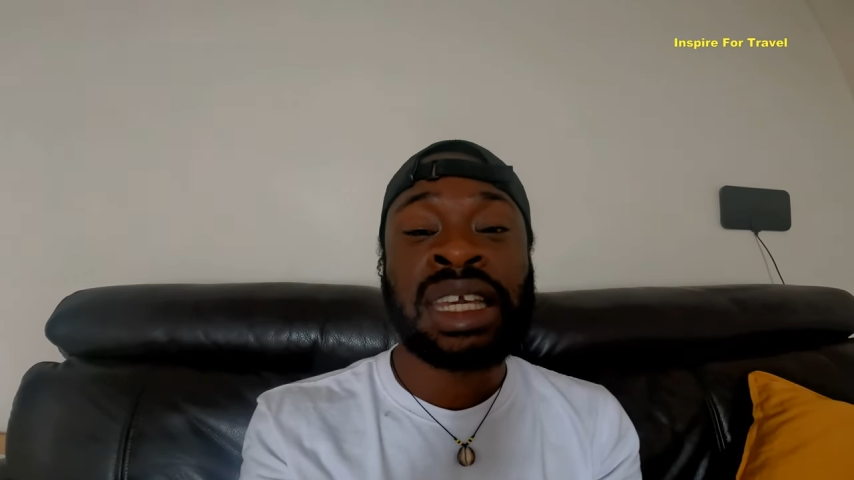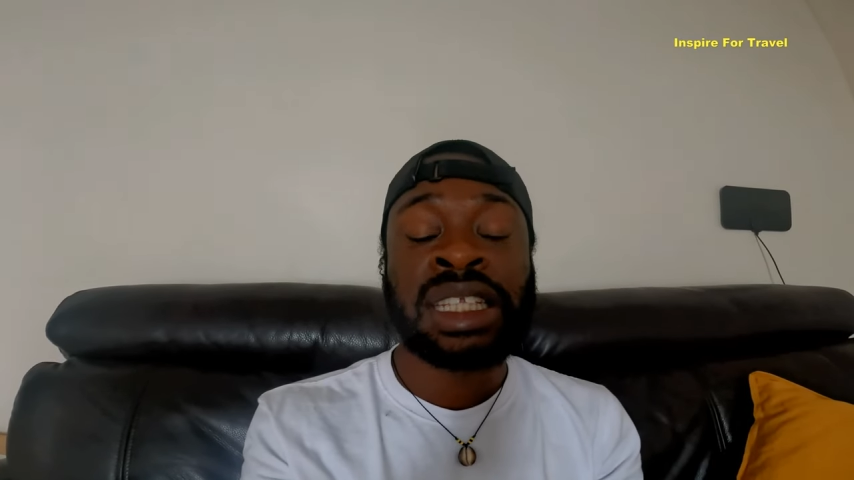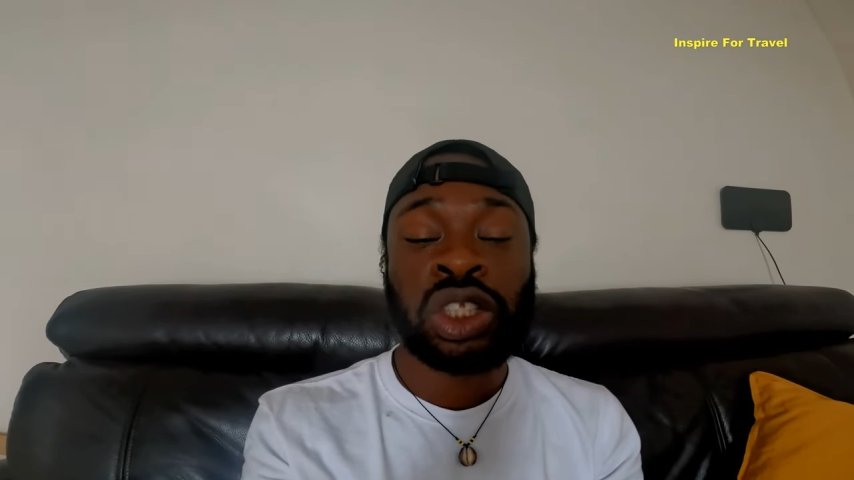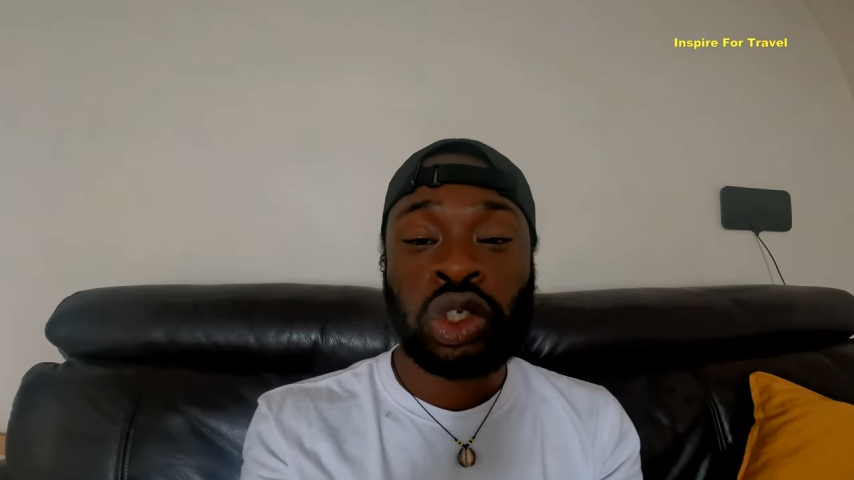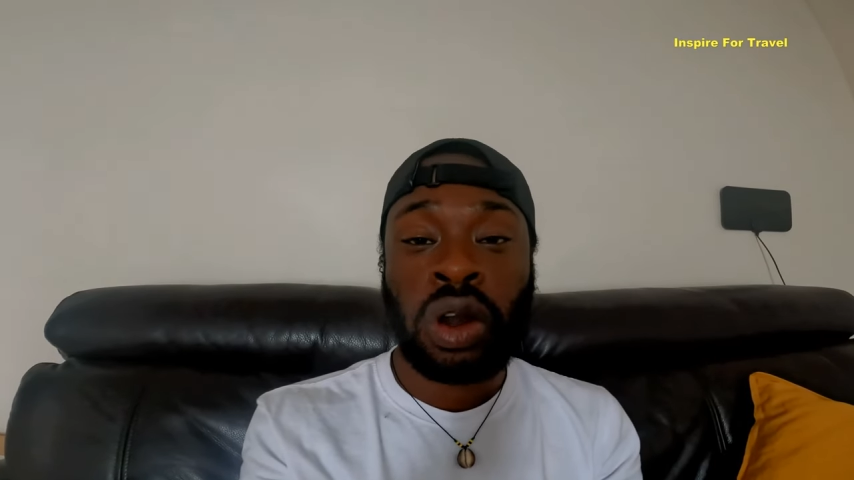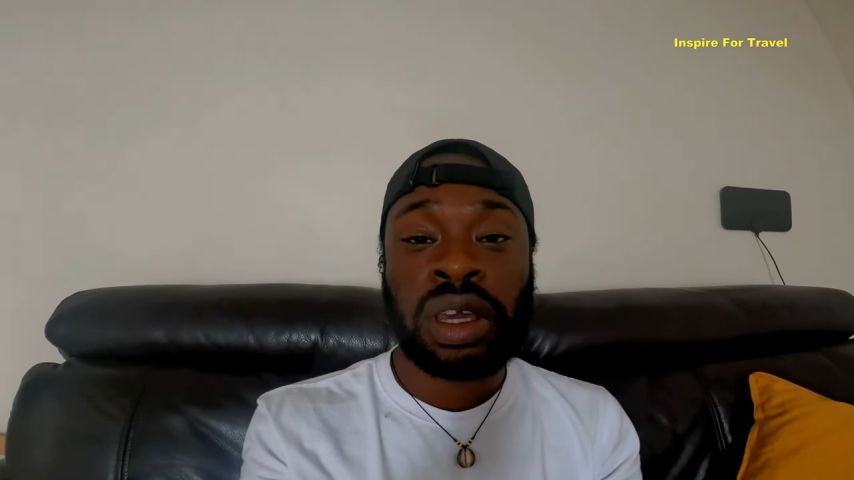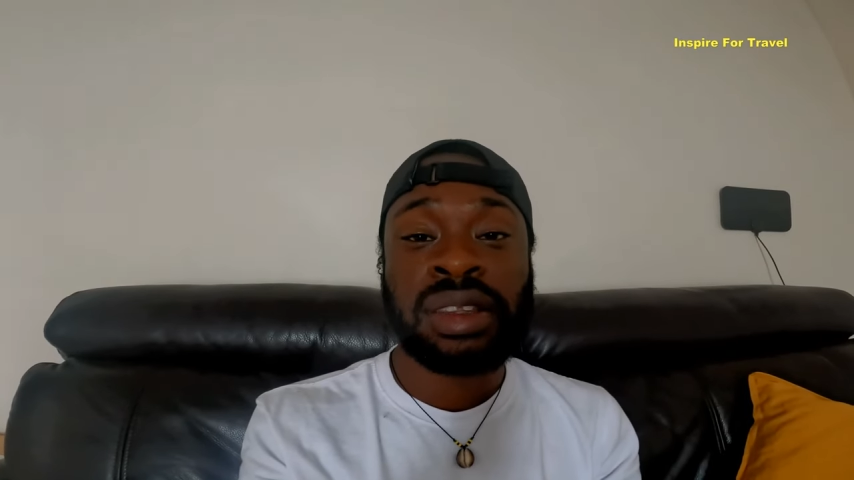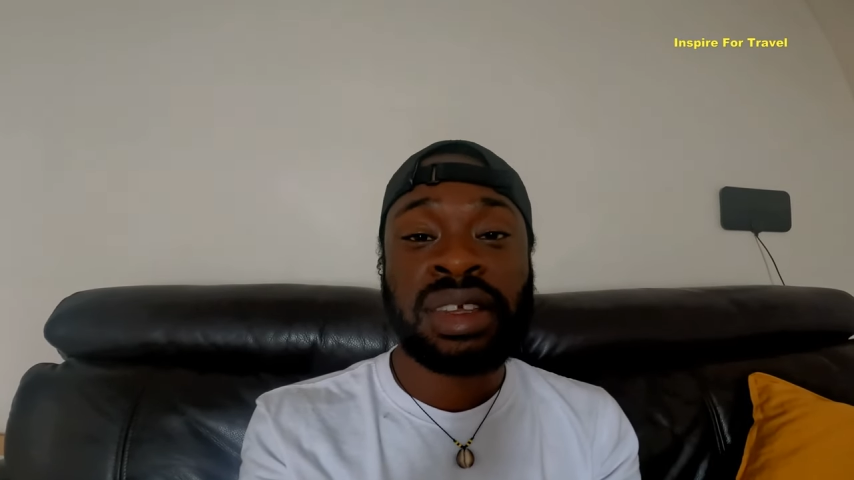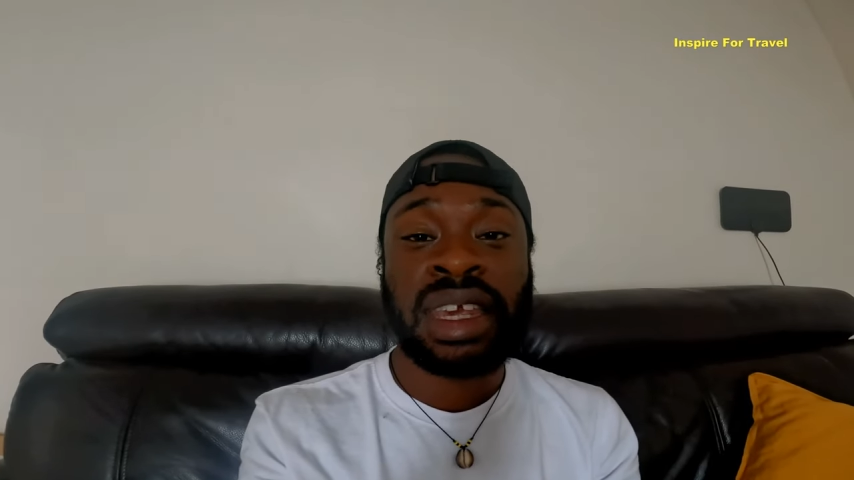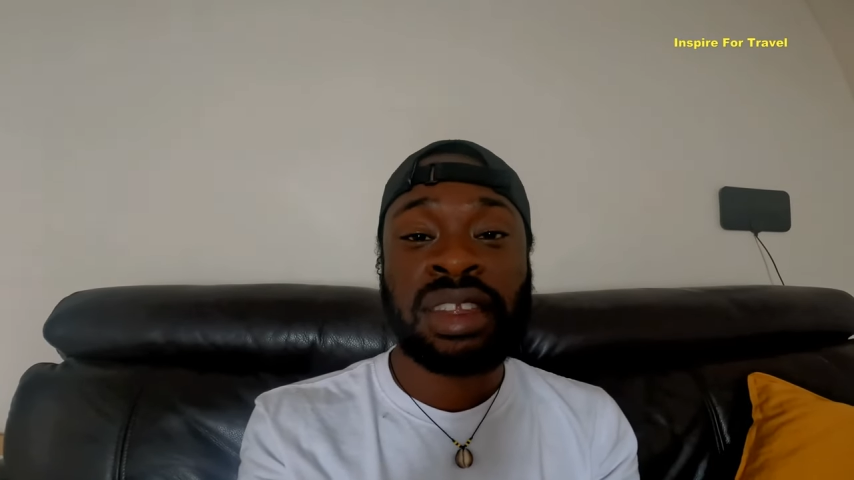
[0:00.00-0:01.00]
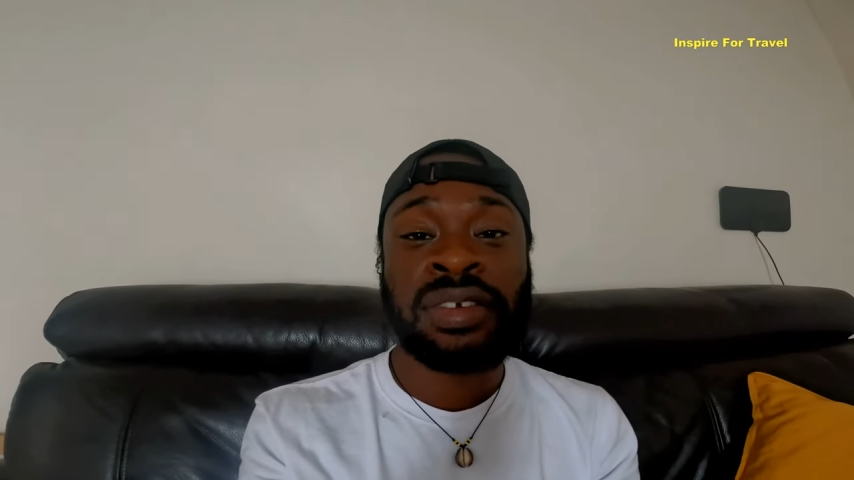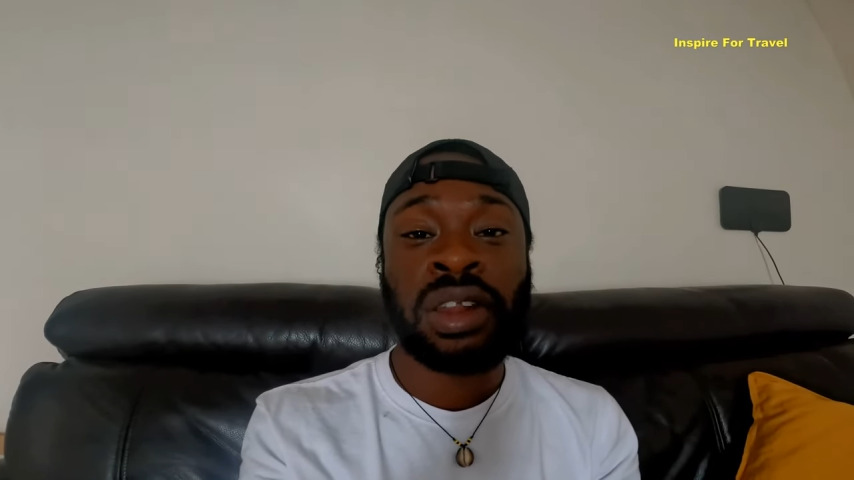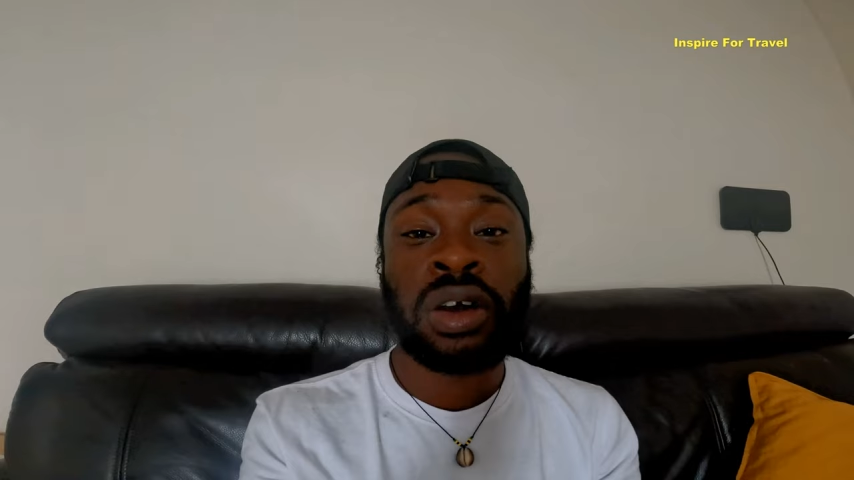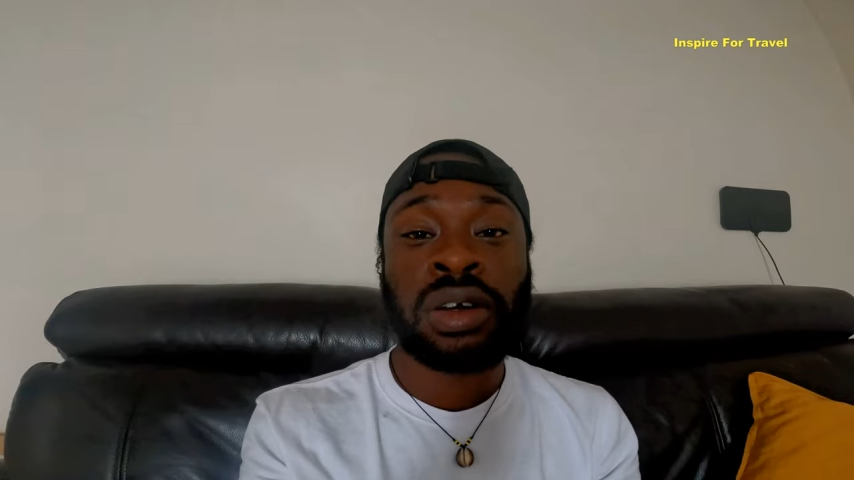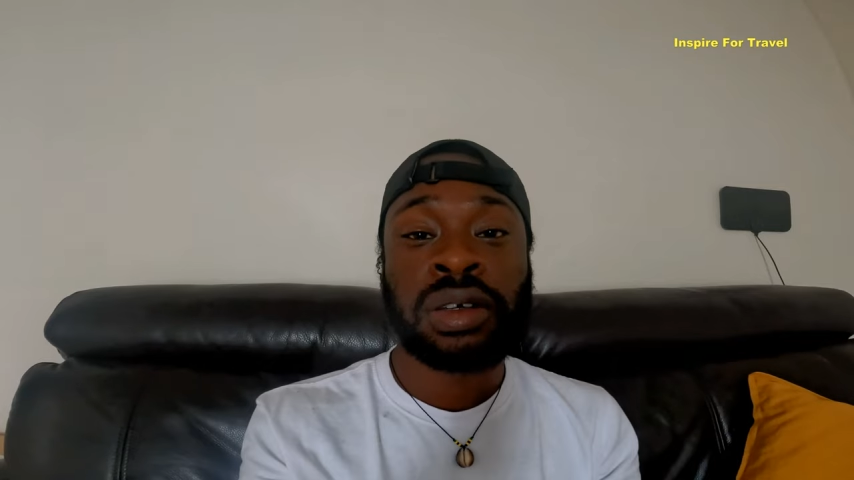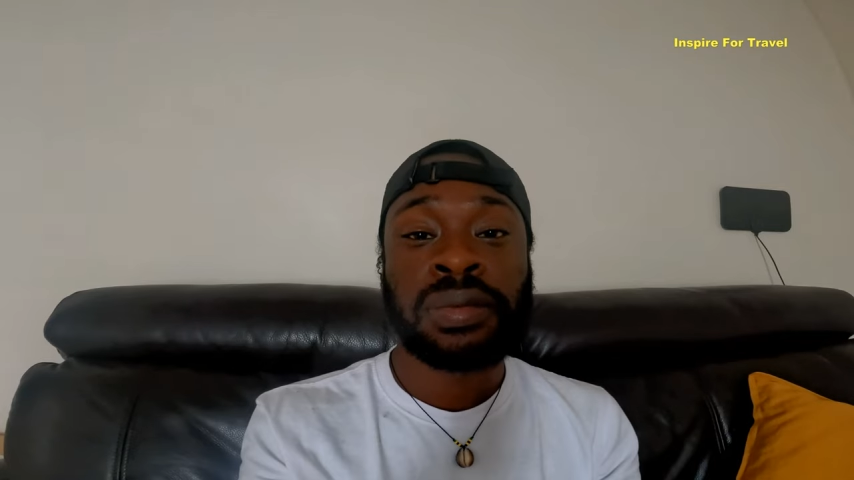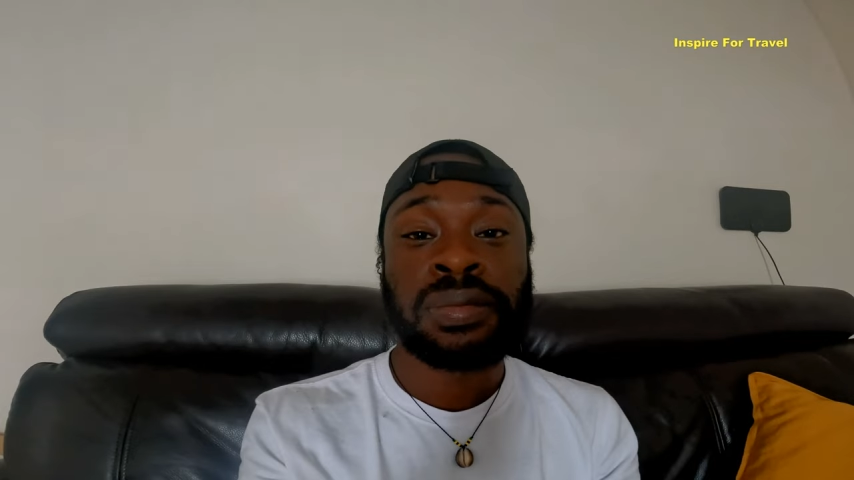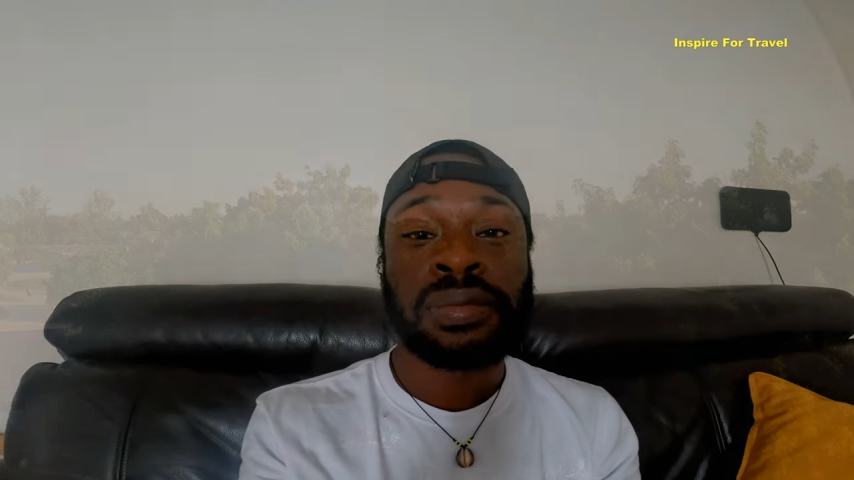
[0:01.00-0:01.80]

enjoy today's vlog.